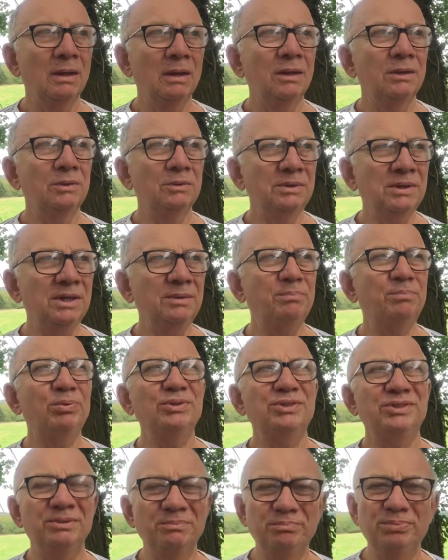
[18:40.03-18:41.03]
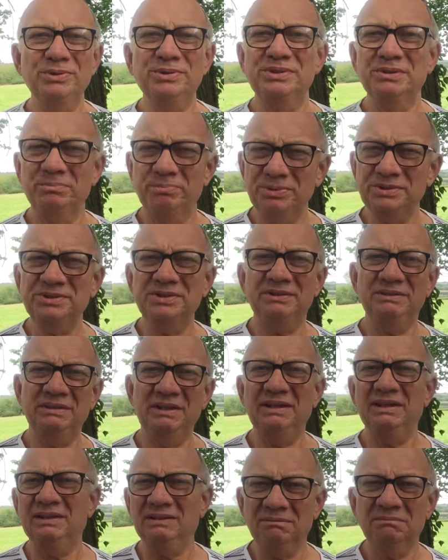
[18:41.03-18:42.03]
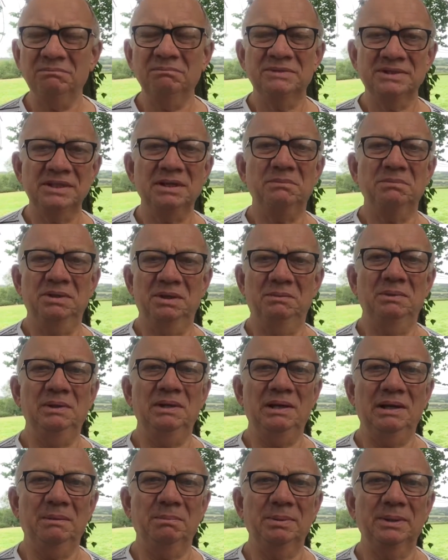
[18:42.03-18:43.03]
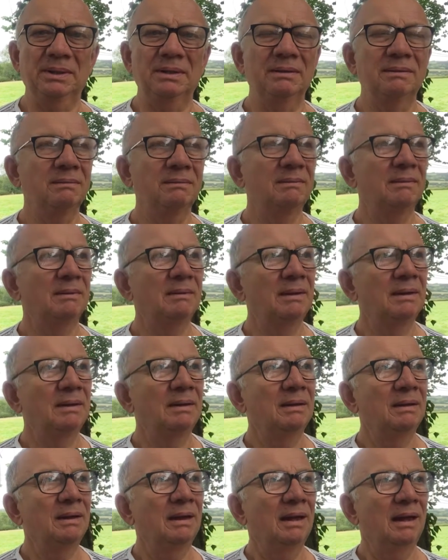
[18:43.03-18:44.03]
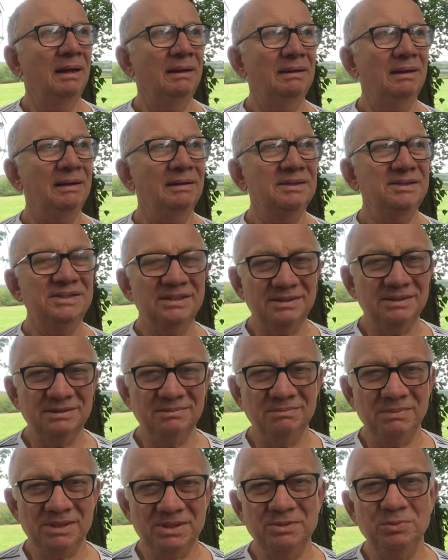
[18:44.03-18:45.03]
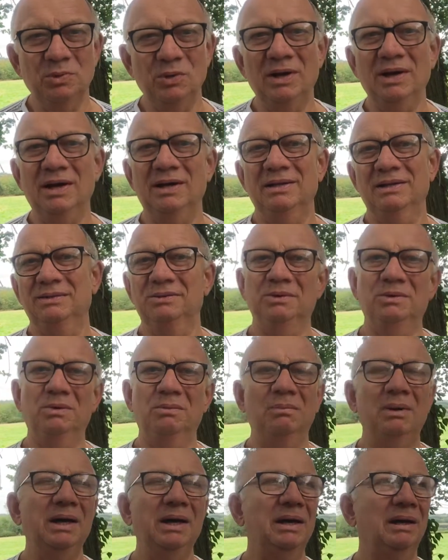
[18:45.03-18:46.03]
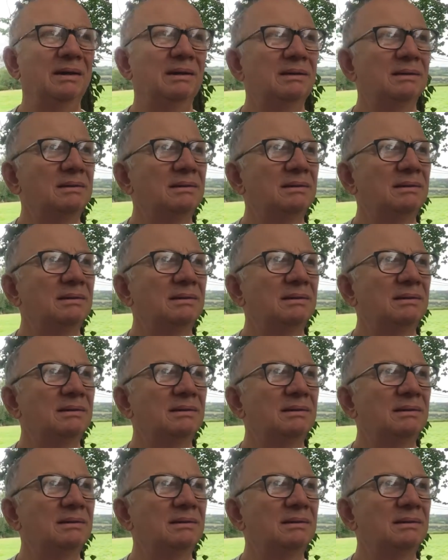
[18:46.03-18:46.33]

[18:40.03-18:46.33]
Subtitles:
you keep pushing till something will happen, and then it's just much more harder to come back.